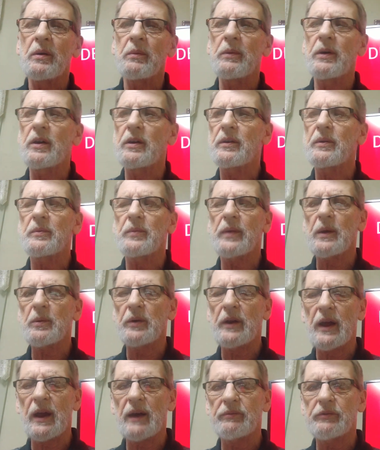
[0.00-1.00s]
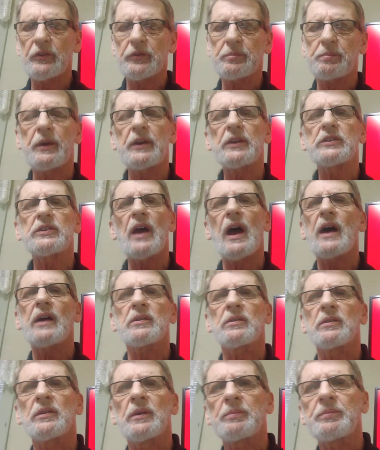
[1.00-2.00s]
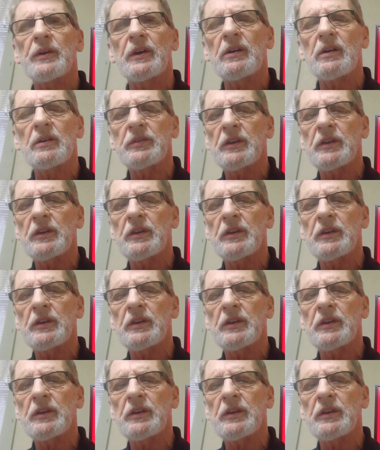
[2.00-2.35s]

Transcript: but they would have this big title up there,